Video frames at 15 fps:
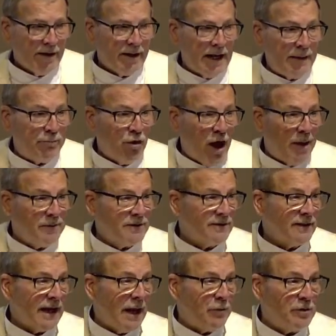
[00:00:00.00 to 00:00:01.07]
And I promised
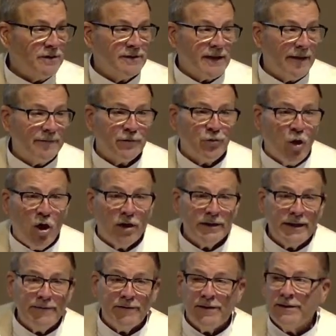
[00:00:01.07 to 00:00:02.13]
that I would suffer all,
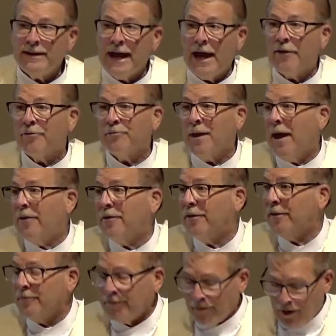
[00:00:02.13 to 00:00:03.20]
even death, rather
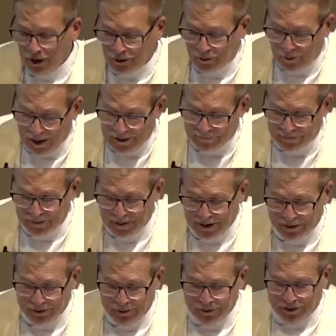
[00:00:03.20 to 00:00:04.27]
than fall away from
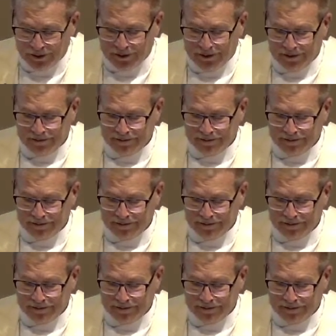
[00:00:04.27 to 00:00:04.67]
our Lord.